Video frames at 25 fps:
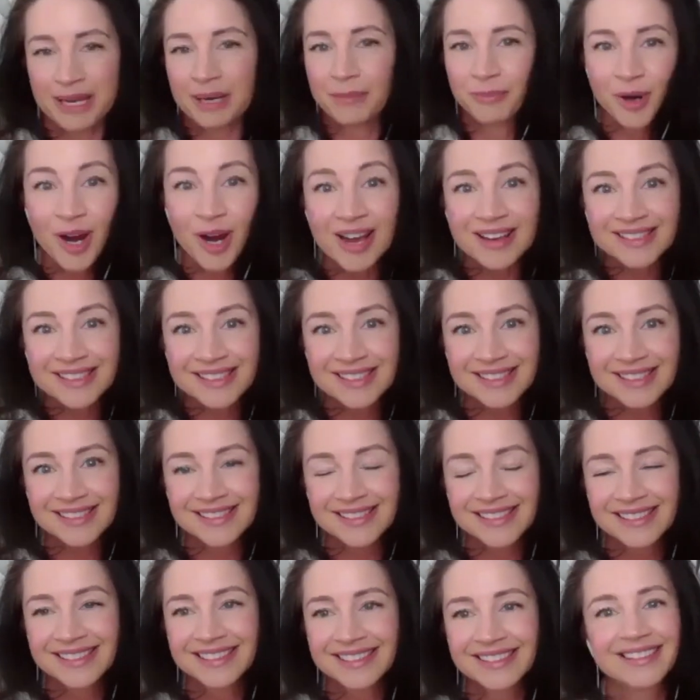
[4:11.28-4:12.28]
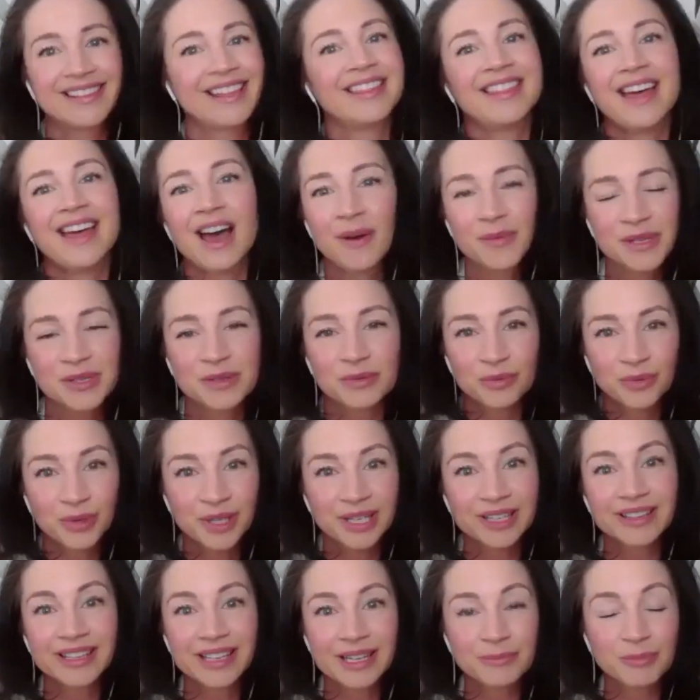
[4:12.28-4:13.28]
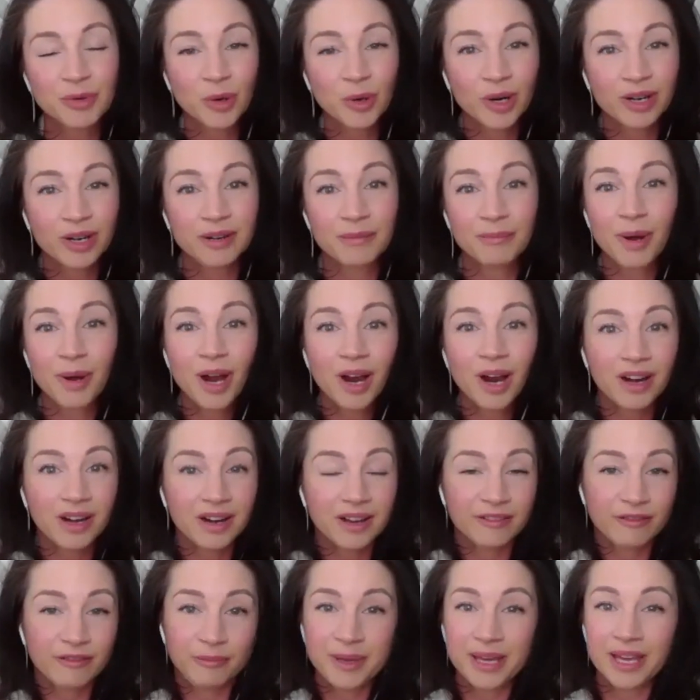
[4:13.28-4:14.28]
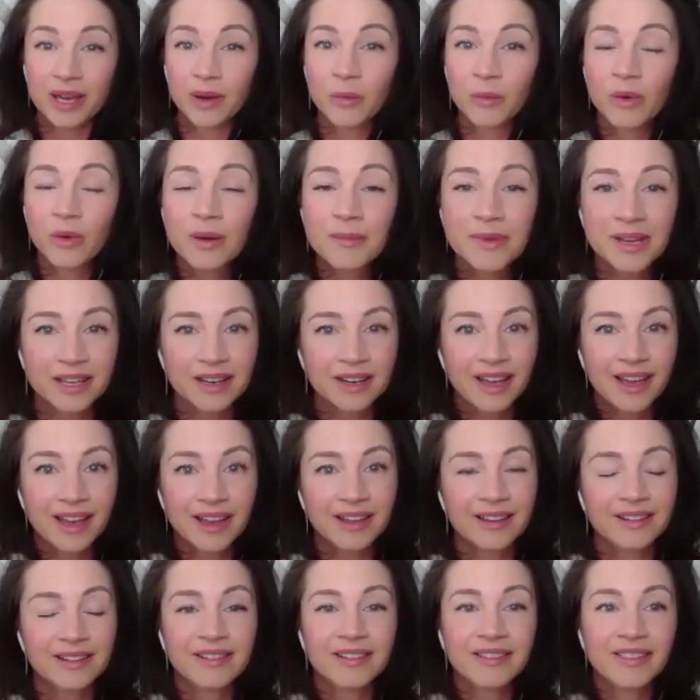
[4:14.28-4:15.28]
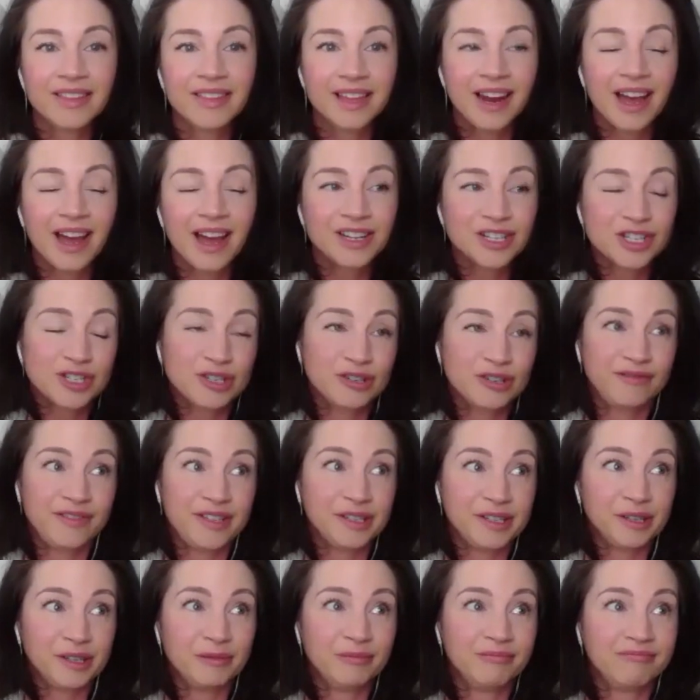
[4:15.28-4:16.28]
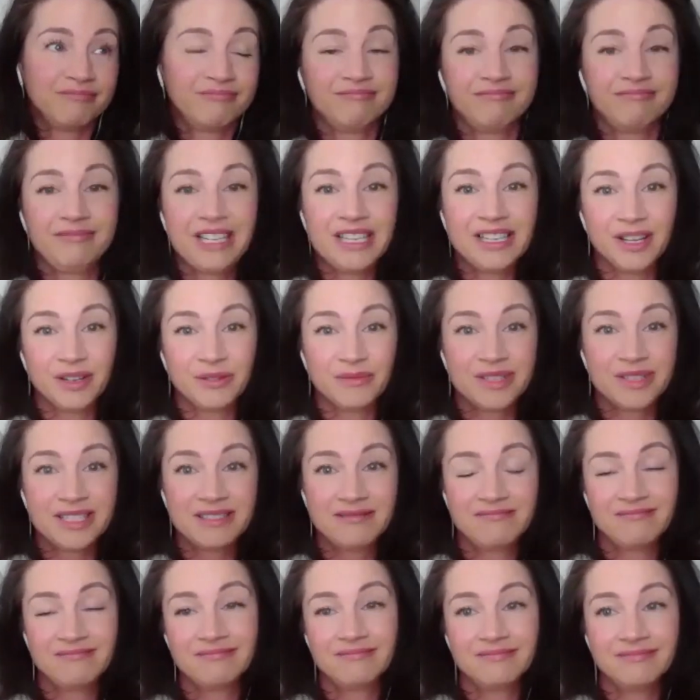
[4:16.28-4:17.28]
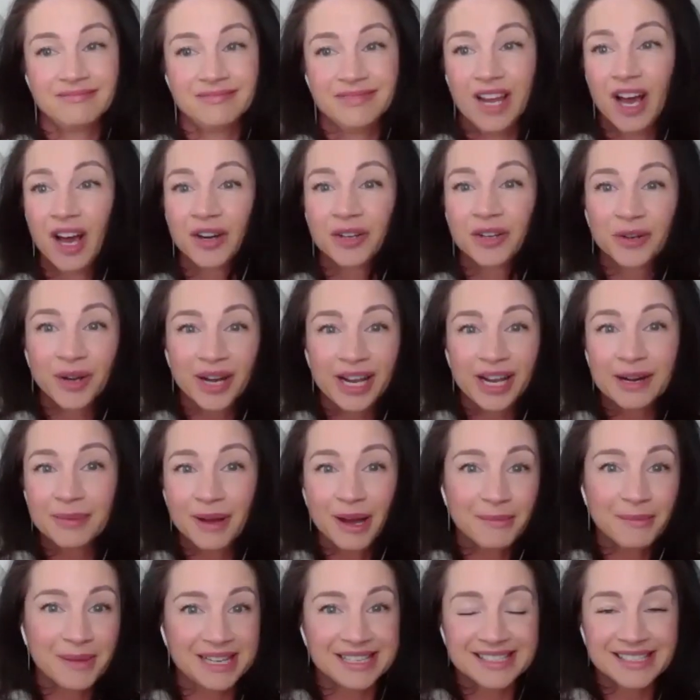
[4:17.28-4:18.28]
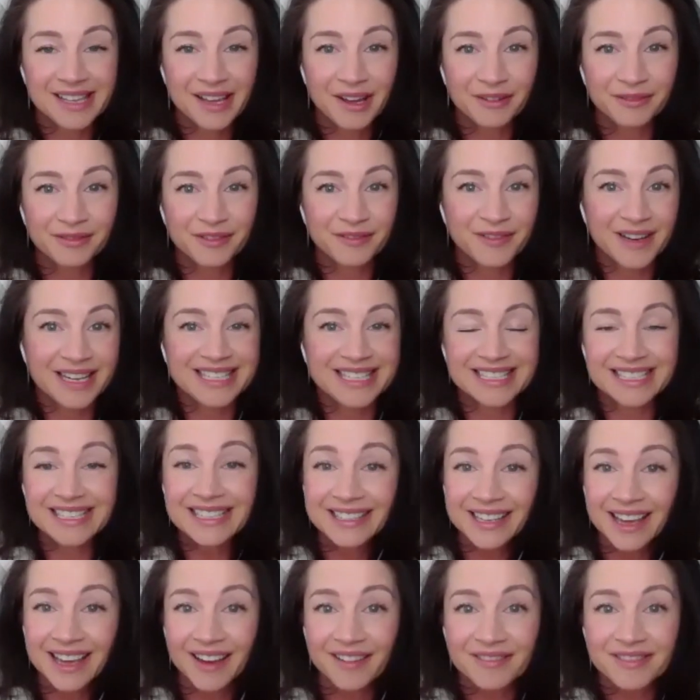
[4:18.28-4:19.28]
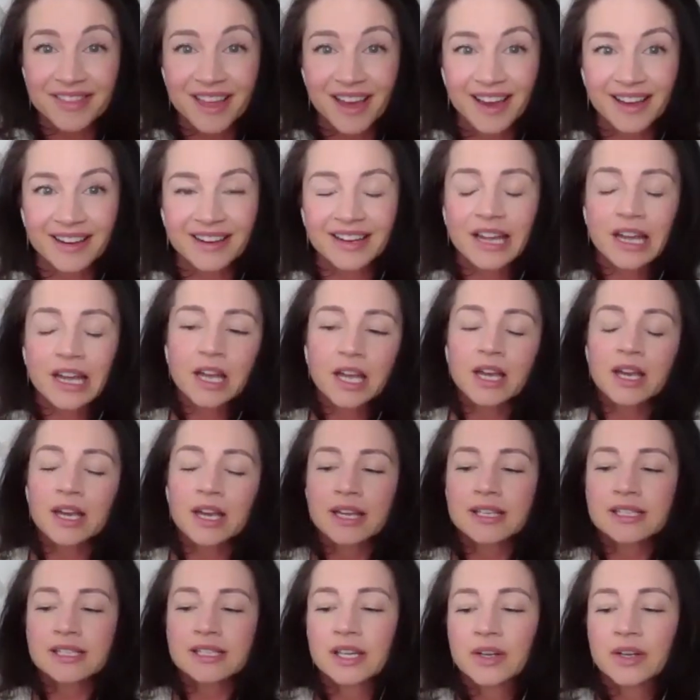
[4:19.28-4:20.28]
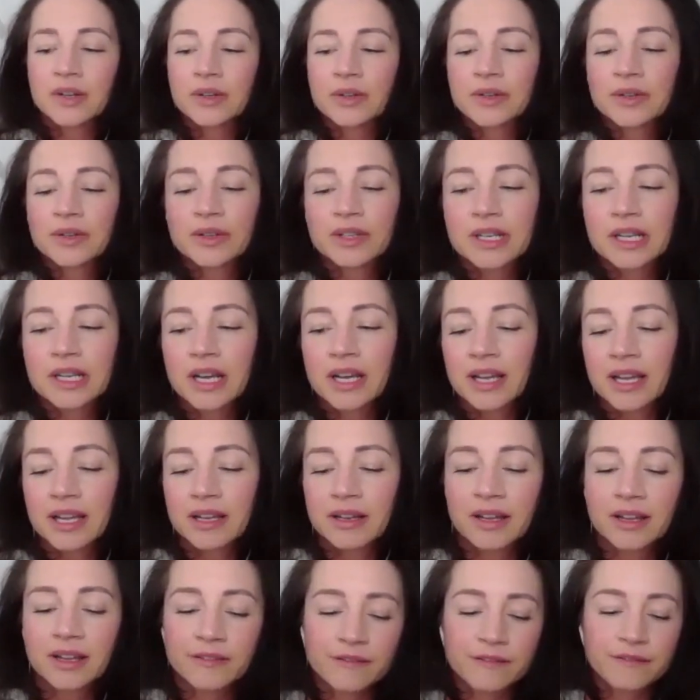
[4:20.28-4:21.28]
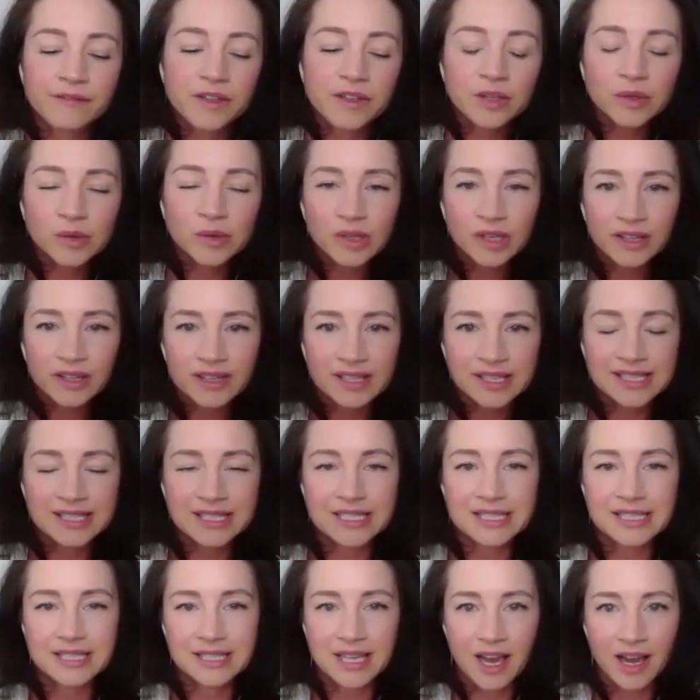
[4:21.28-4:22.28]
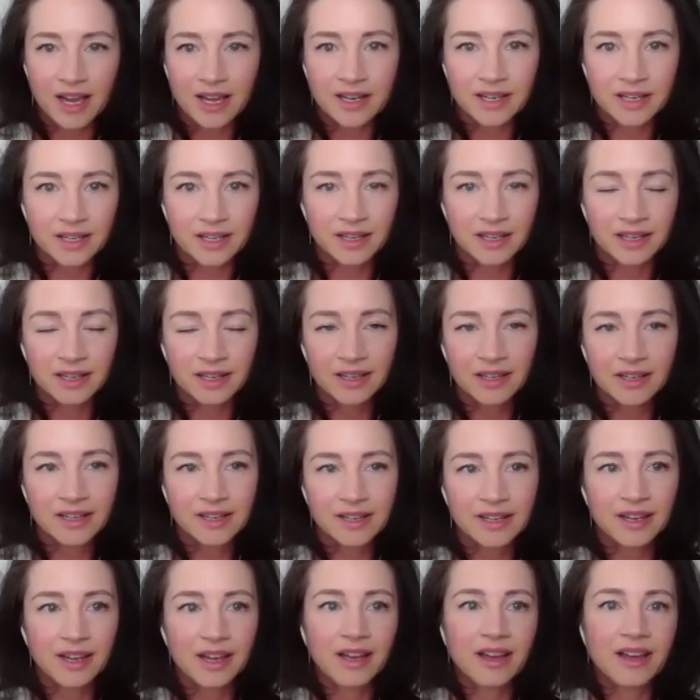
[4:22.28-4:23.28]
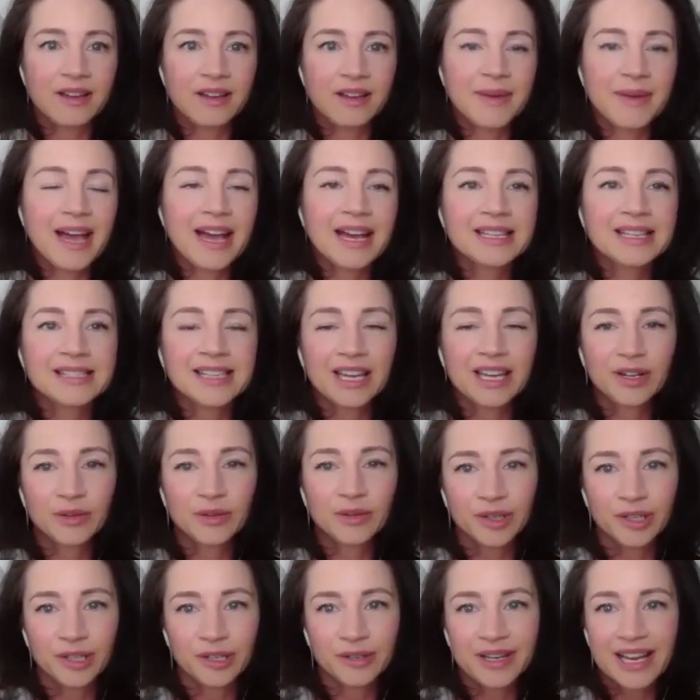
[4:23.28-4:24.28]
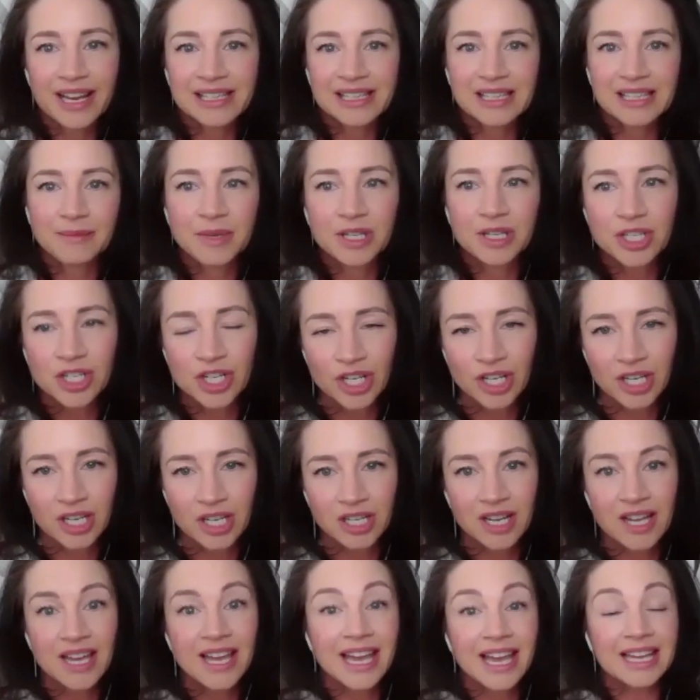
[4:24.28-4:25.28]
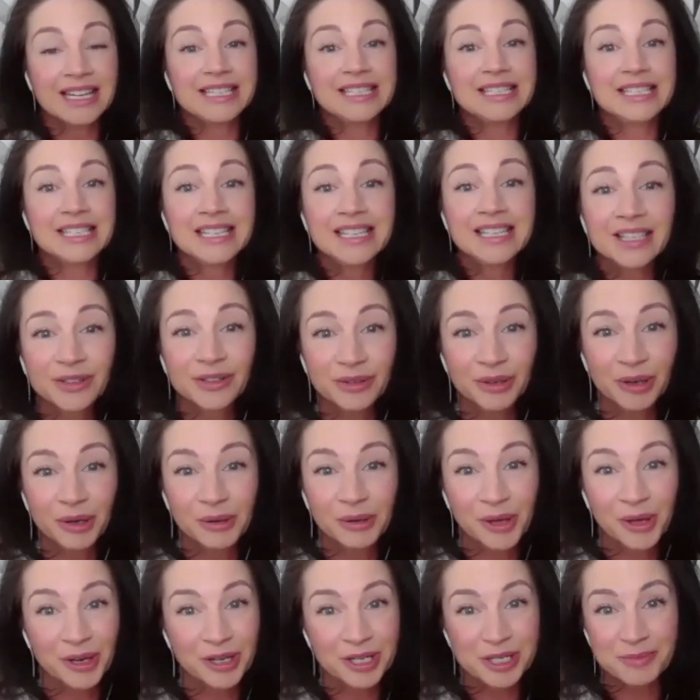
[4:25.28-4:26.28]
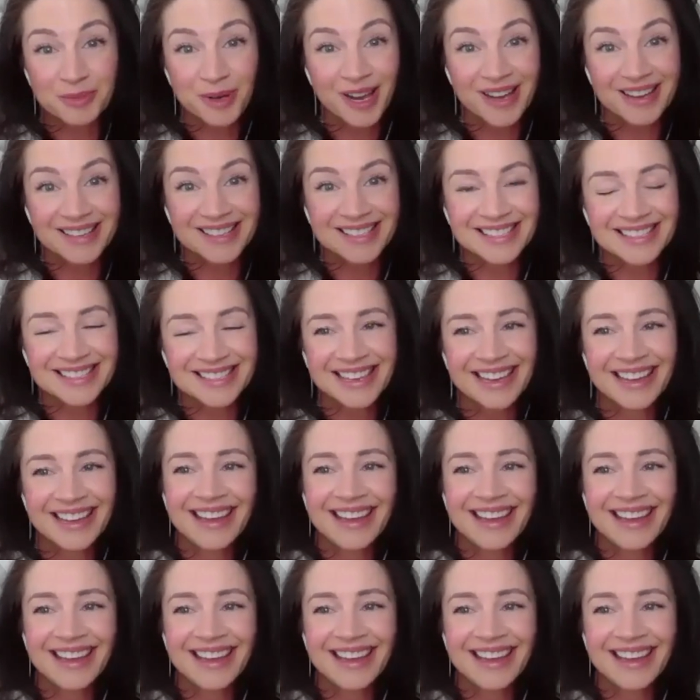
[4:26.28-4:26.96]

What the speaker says: big breasts. Yeah. But that was a really important part of being a woman, and that I should feel, you know, not great about myself if I didn't have that. And so it fueled this desire as I grew and as I matured and didn't grow large breasts.